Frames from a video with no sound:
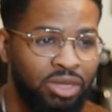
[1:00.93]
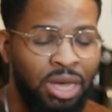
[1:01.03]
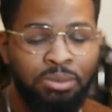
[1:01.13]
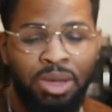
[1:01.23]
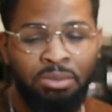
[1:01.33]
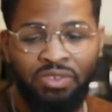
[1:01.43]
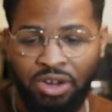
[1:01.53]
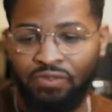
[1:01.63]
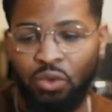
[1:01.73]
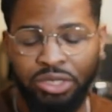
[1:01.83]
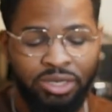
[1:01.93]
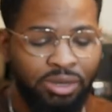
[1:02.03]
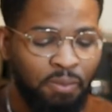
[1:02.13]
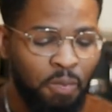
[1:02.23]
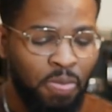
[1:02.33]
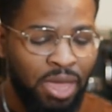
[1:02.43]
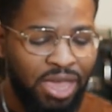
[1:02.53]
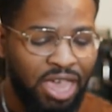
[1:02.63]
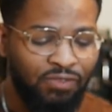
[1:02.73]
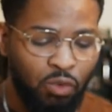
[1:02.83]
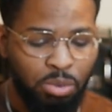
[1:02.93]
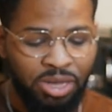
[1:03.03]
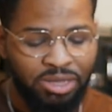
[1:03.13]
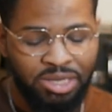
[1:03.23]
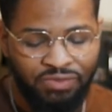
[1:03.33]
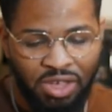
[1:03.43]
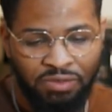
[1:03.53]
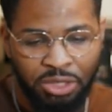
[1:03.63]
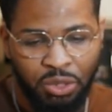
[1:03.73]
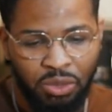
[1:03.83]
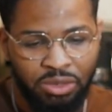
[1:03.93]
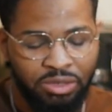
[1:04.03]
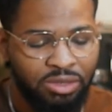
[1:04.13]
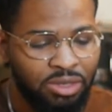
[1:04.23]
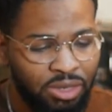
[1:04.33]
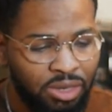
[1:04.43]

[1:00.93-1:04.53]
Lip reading: I'm very fortunate. I got 4 PlayStation 5 controllers,